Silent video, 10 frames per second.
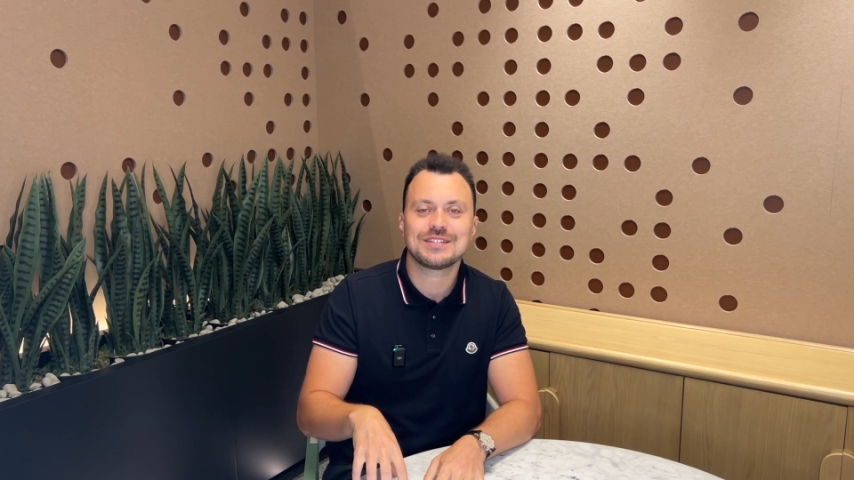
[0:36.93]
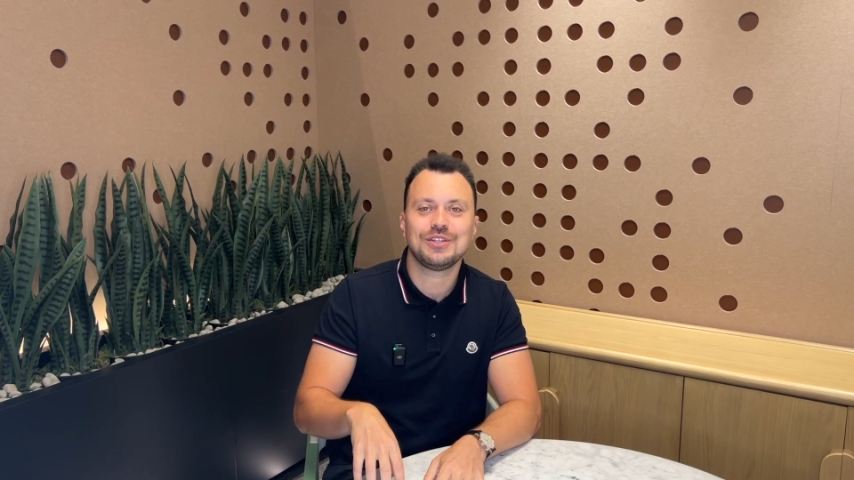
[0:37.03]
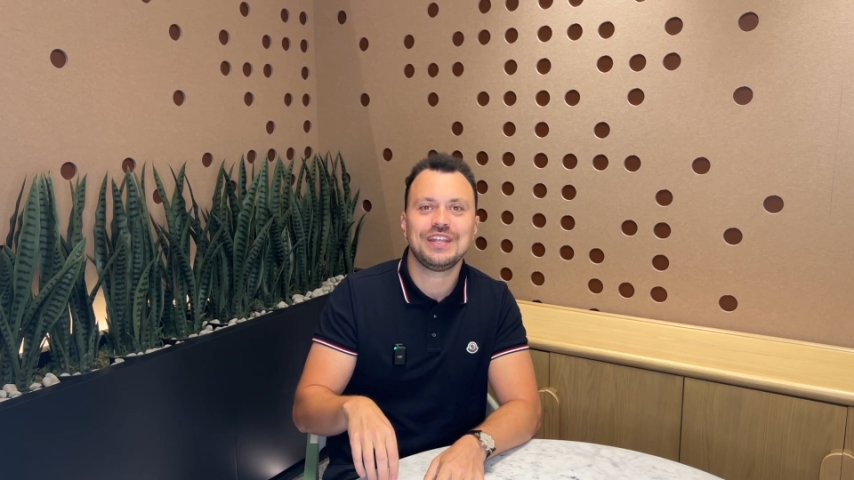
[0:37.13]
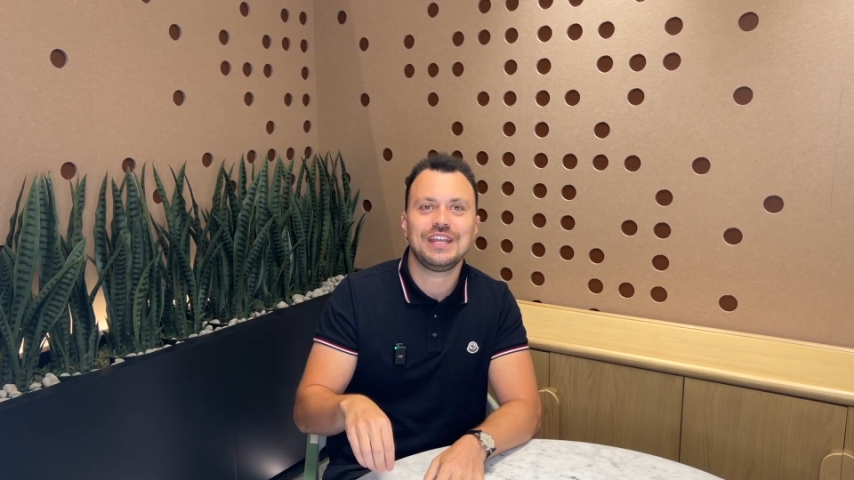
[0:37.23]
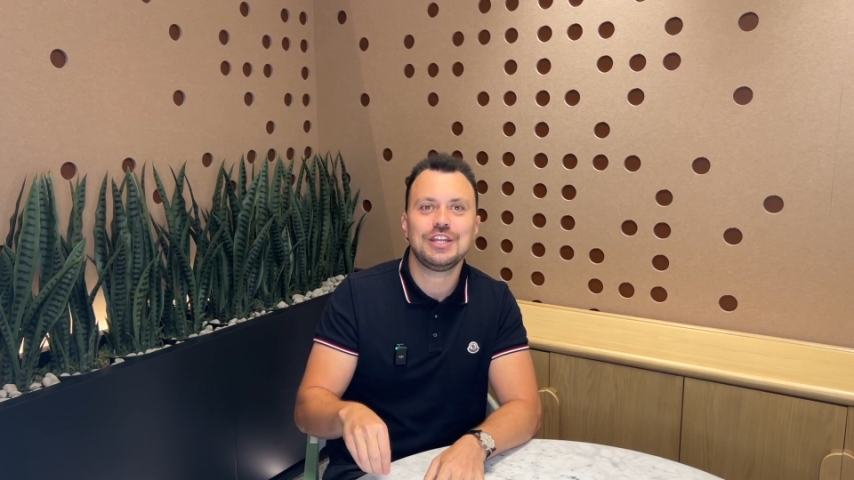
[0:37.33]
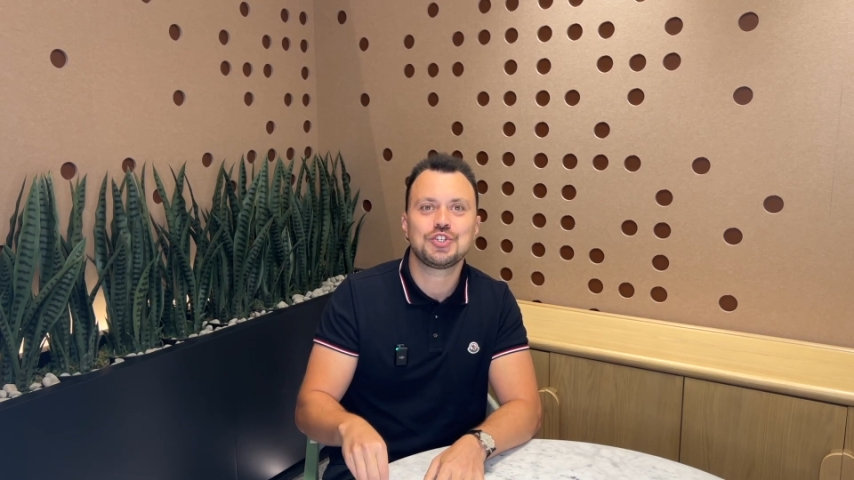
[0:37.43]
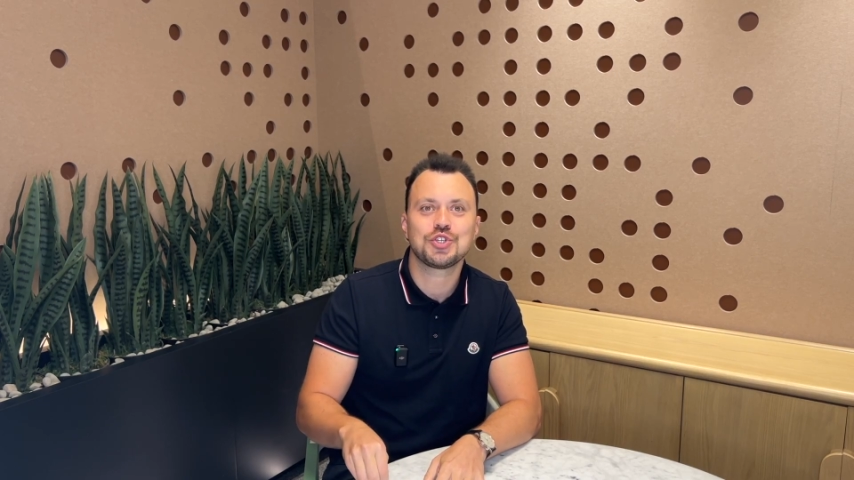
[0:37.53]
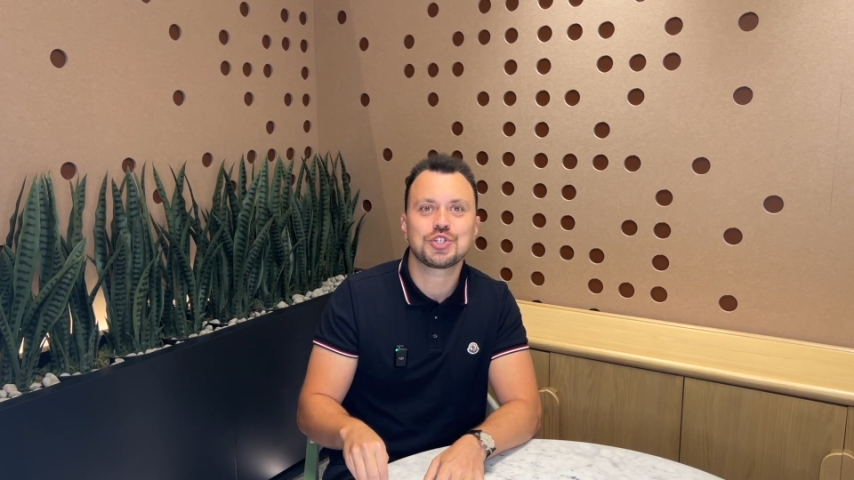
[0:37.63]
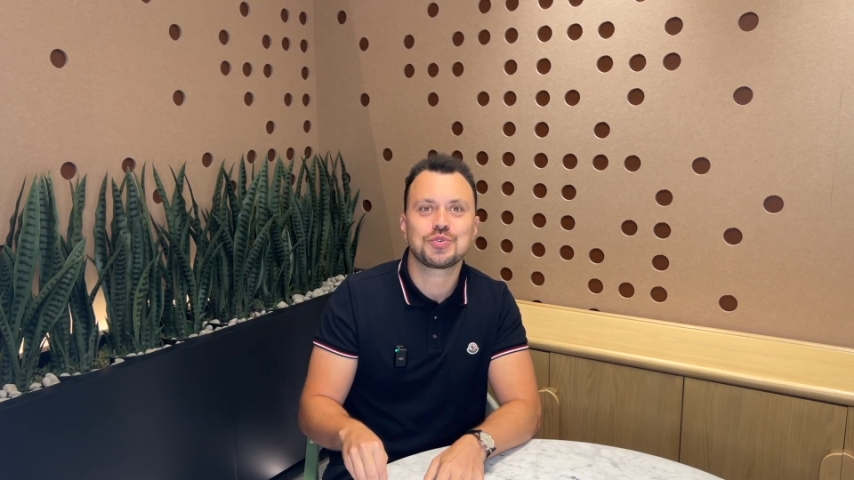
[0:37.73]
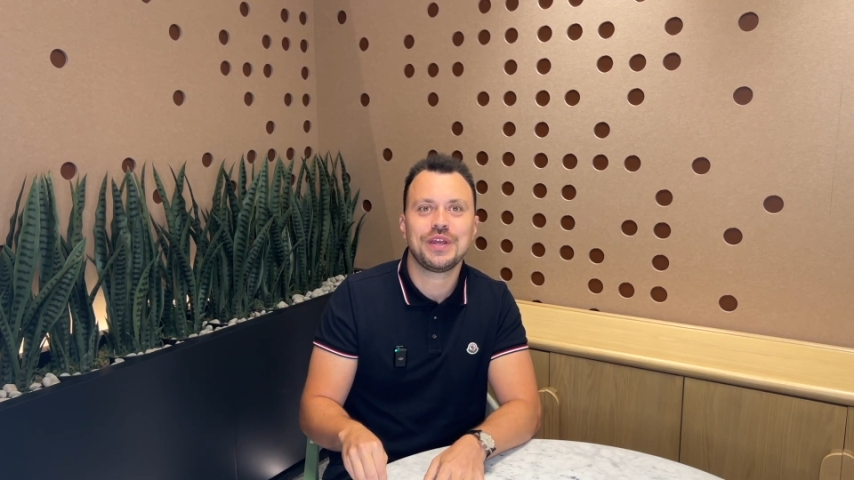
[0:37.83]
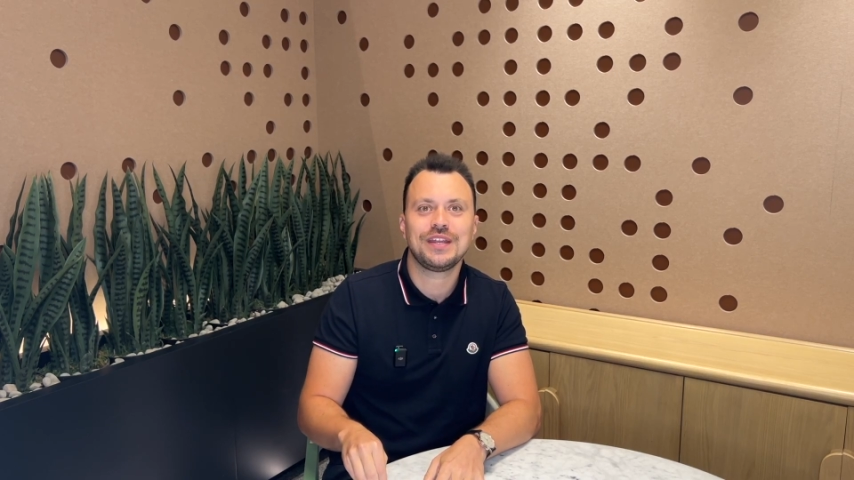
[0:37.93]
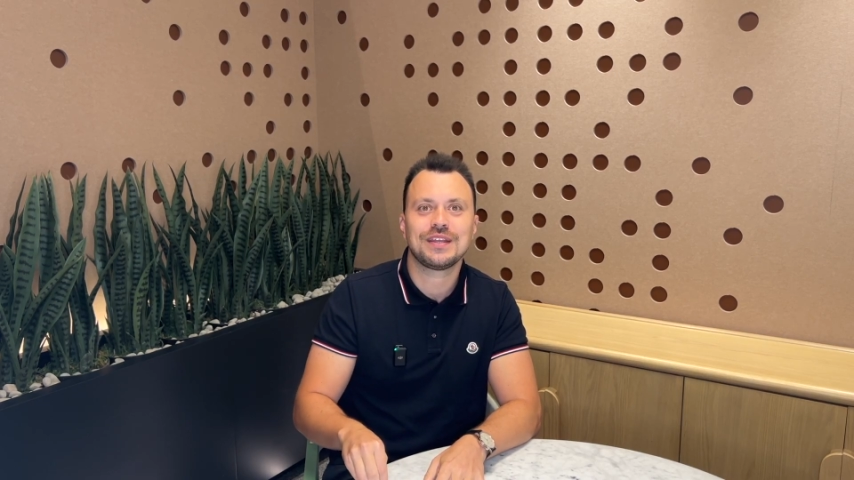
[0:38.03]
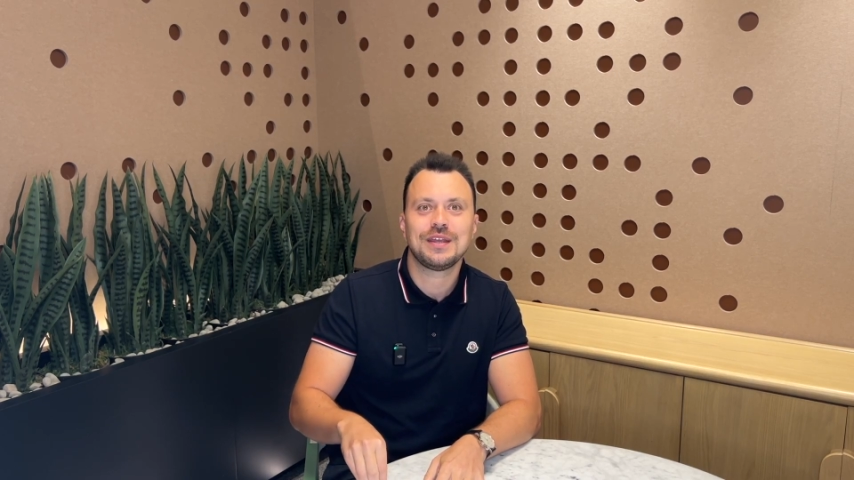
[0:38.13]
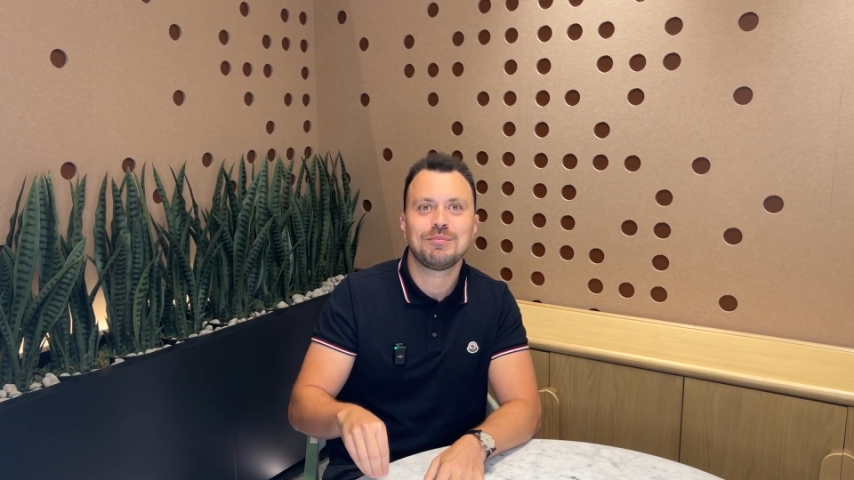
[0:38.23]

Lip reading: on the interest rate